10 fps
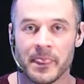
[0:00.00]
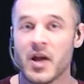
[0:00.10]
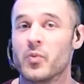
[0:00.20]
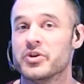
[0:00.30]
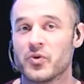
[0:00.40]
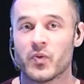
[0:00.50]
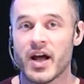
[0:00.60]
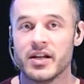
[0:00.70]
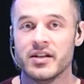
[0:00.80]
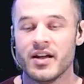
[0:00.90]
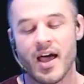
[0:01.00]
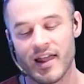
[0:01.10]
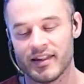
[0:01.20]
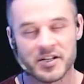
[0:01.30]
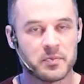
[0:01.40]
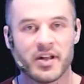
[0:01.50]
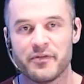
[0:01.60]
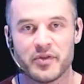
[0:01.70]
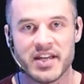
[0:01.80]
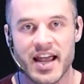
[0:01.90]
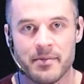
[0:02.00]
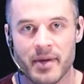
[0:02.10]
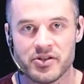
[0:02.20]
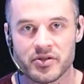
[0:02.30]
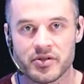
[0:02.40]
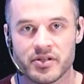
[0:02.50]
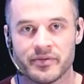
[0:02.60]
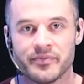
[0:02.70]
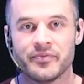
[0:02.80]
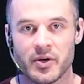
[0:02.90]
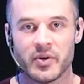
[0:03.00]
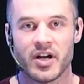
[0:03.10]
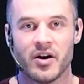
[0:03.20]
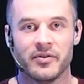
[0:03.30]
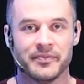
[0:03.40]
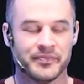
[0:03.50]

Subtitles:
And when you're ready, let's play for the 8 measures. Here we go.